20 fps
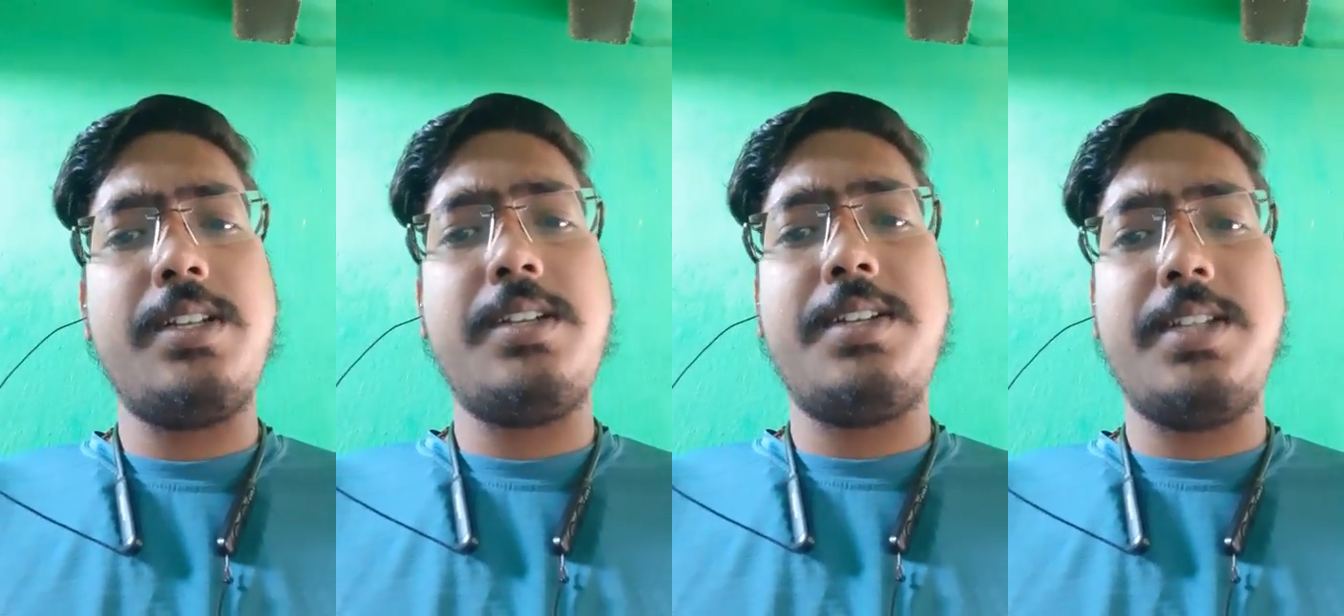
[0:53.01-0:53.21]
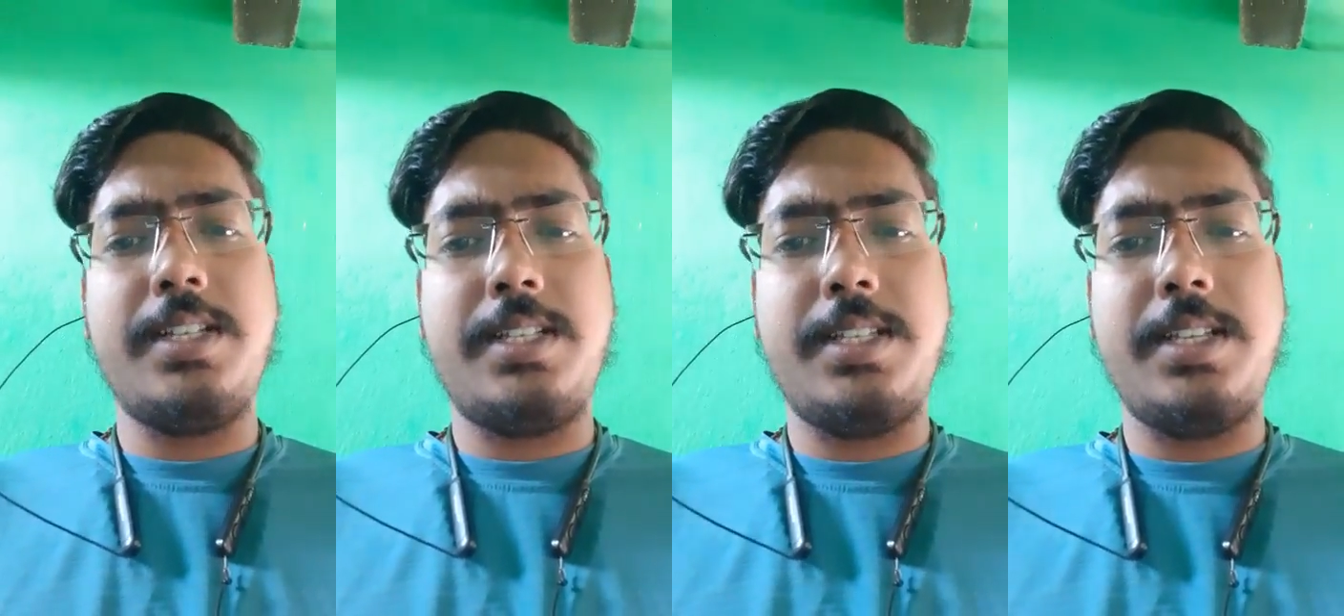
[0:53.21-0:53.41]
the
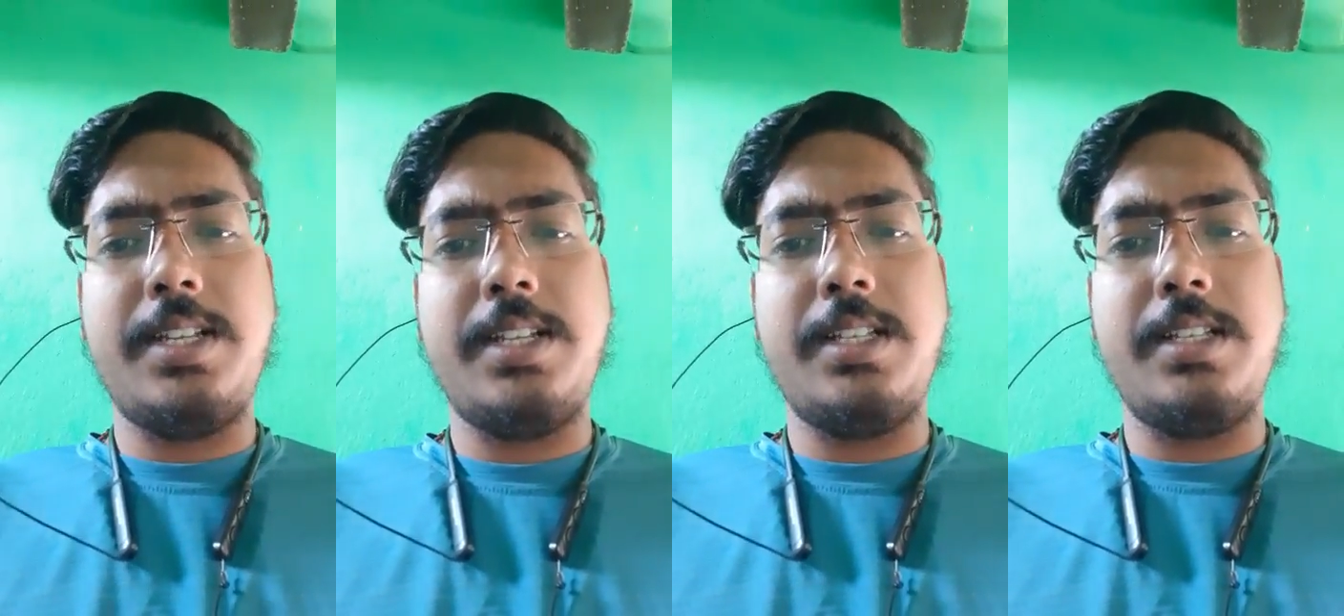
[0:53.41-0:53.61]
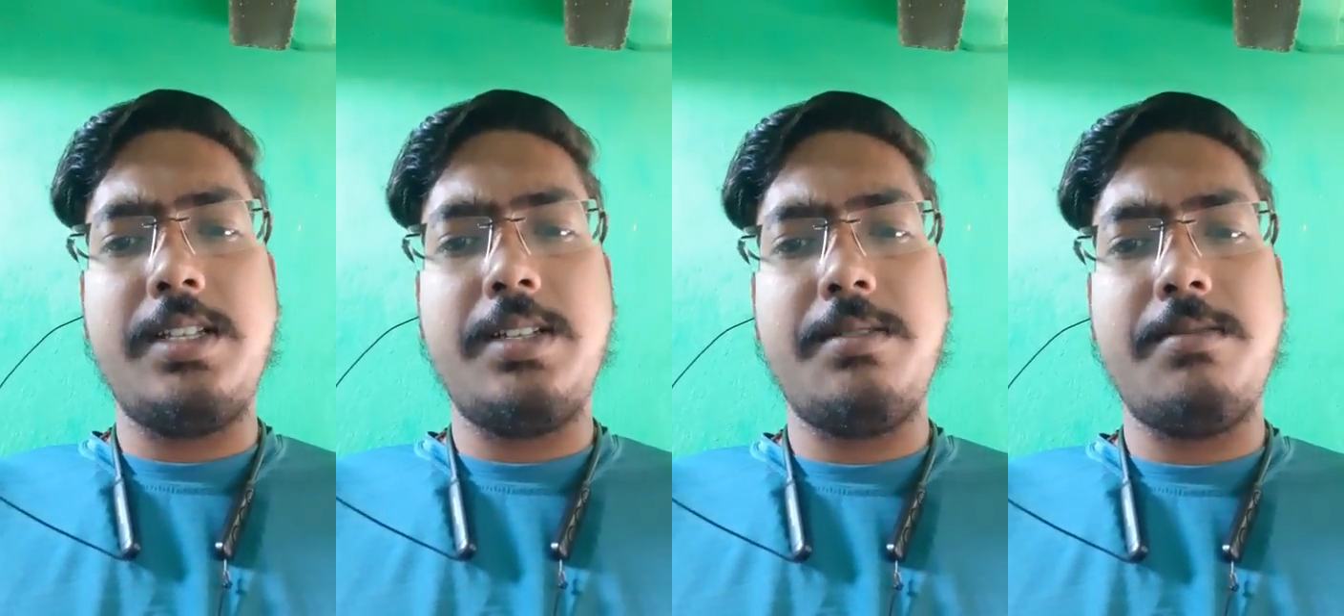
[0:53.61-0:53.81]
test
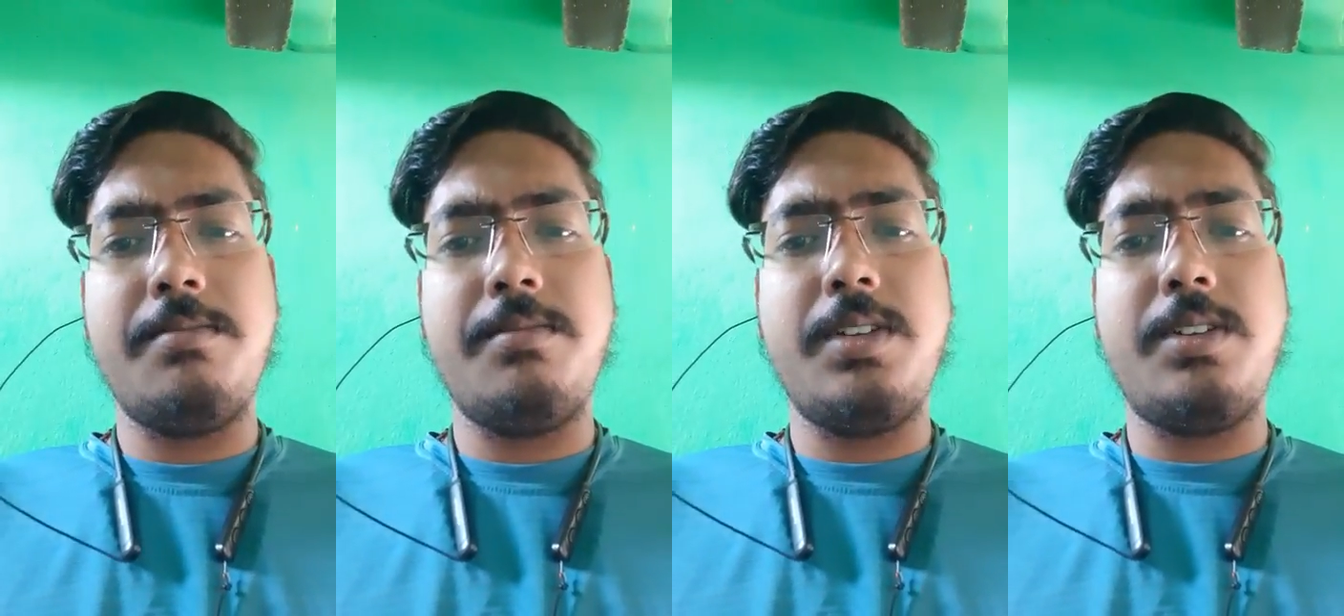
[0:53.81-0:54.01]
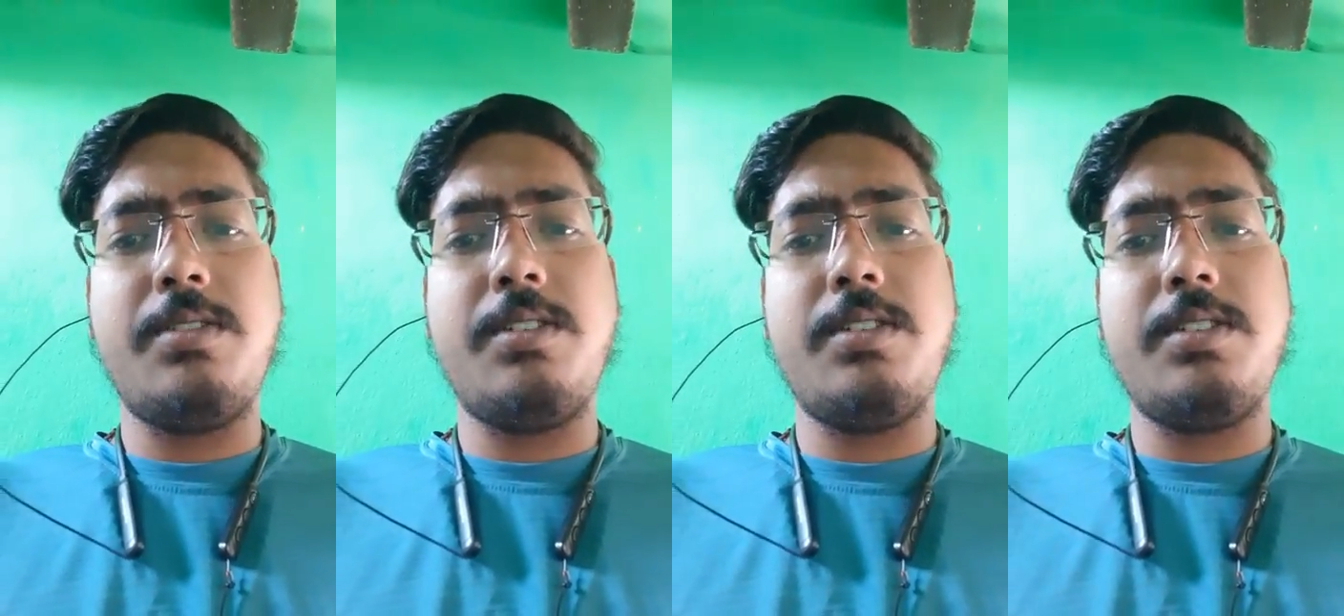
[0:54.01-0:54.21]
series,
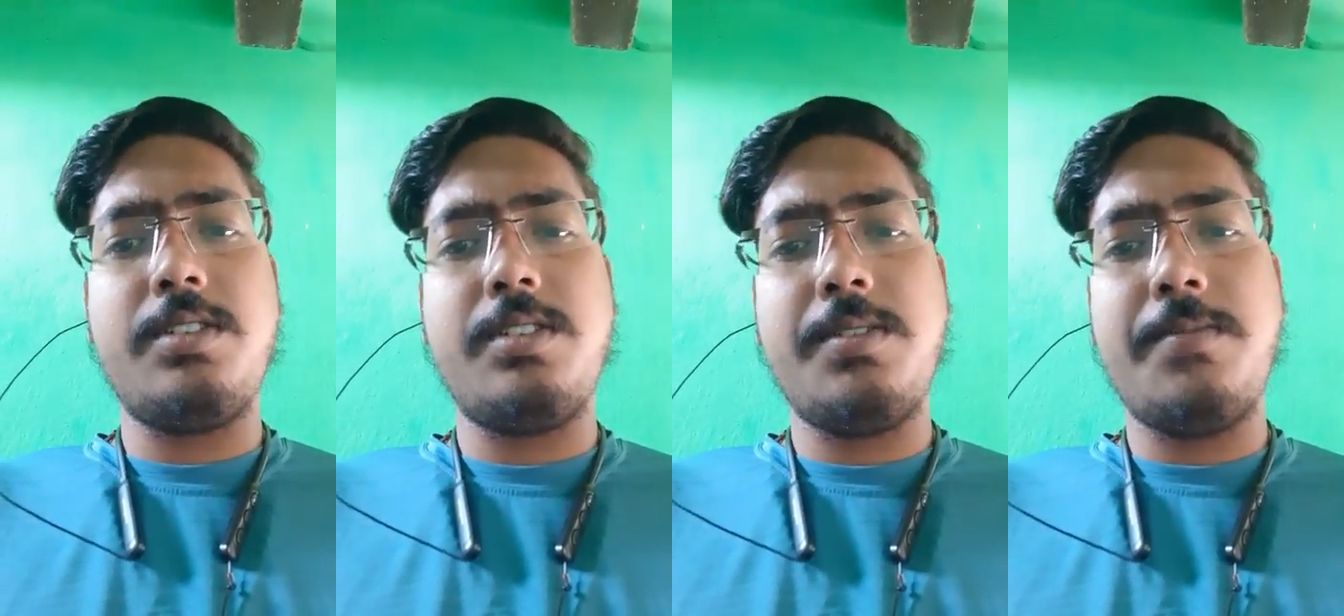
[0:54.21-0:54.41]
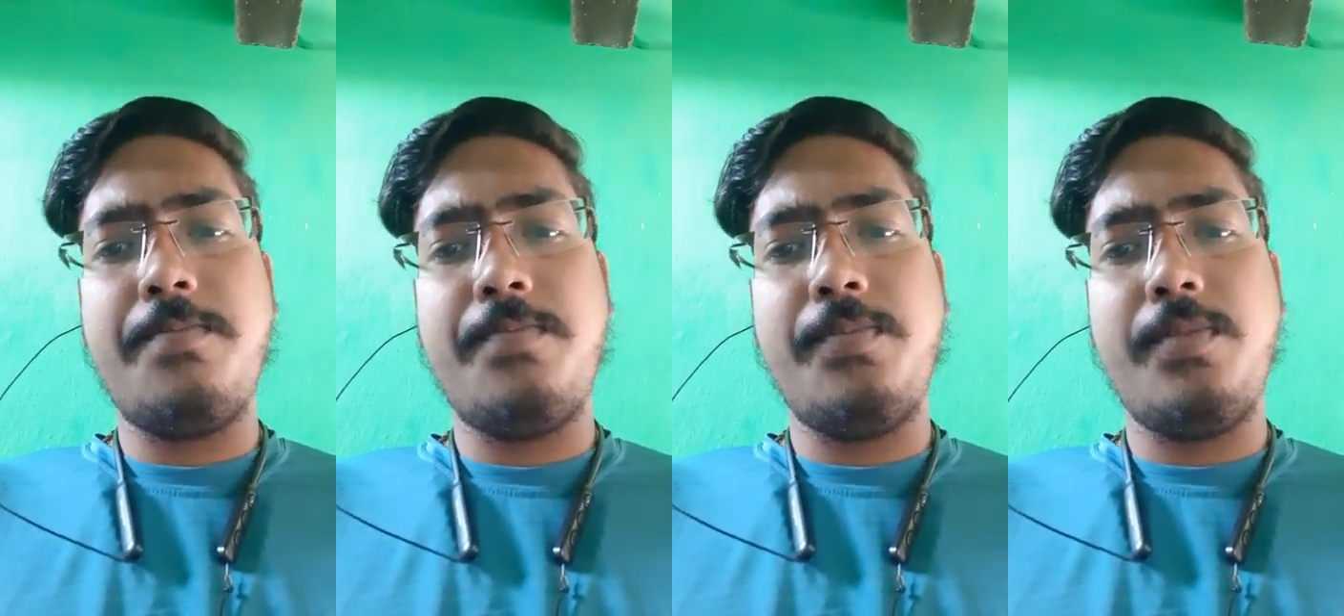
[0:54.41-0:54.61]
because